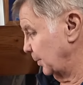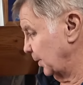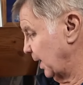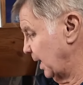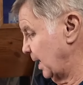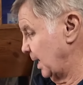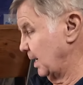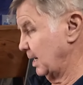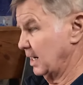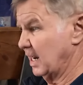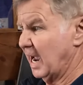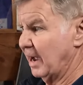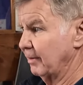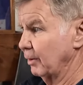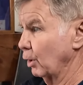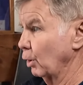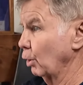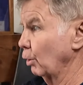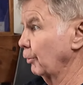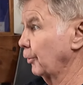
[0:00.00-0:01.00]
They have
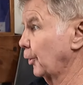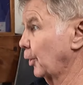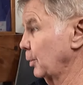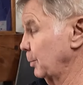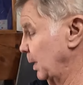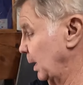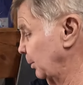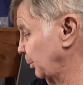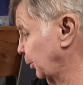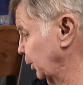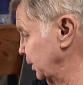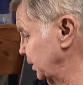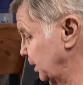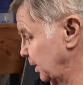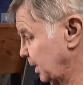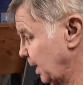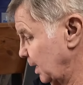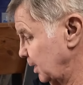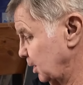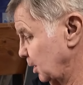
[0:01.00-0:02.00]
a little 30-minute
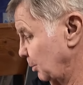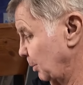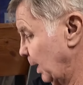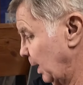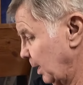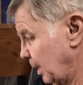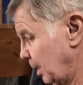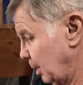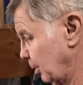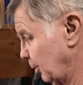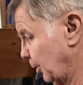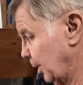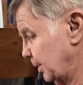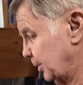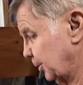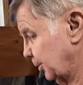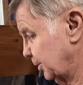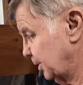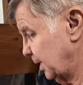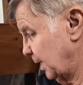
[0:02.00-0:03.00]
presentation about how
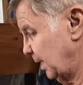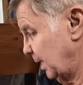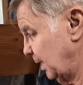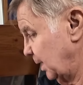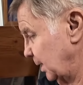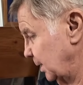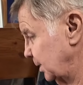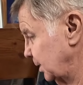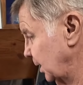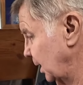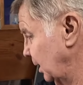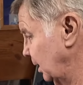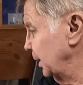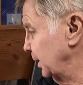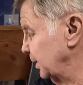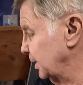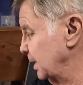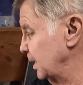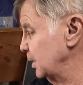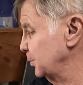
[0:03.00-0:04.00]
great their city is,
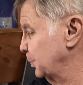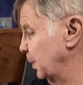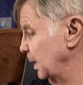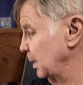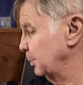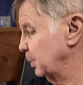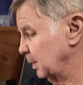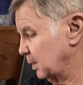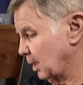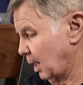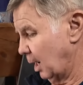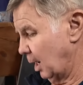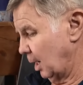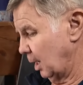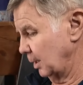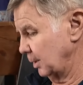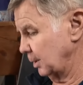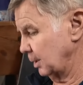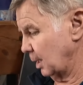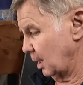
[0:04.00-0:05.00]
but this bid
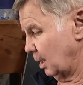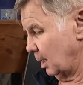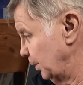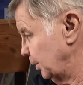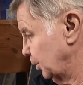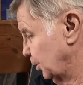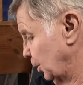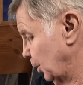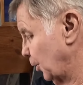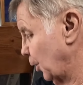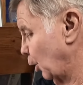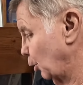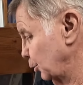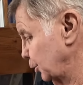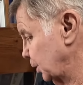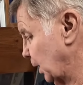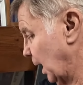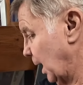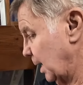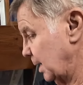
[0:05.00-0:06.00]
baton went to
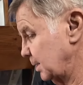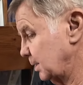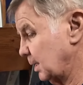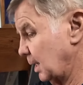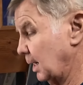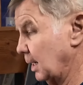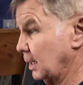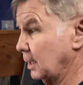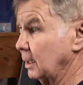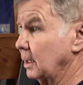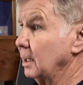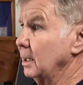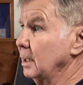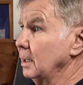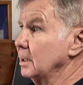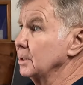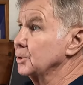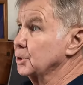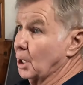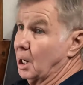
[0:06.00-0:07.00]
those guys, and
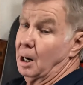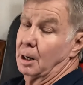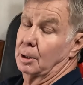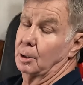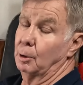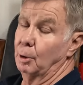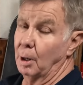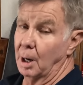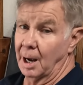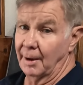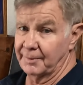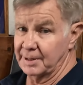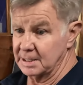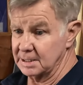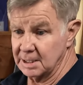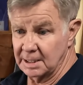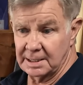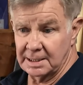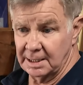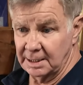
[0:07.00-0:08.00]
Chicago
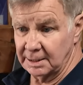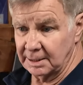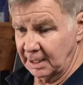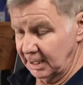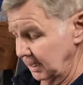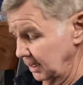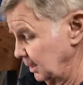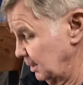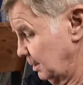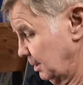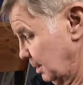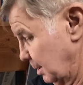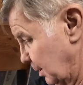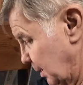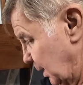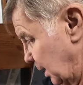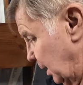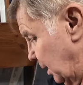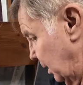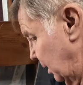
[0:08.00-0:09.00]
obviously didn't get
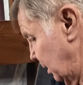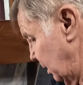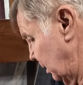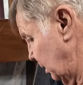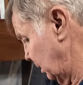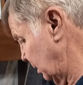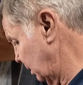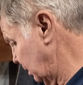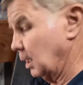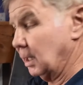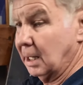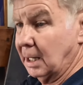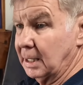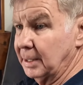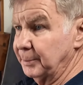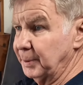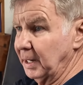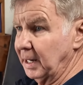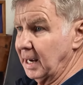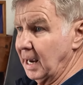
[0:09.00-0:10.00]
the
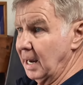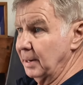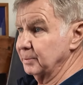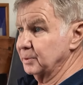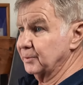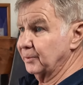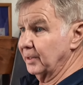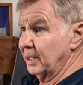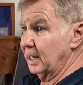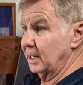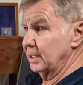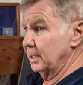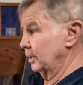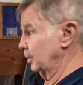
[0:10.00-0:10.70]
Olympic Games for that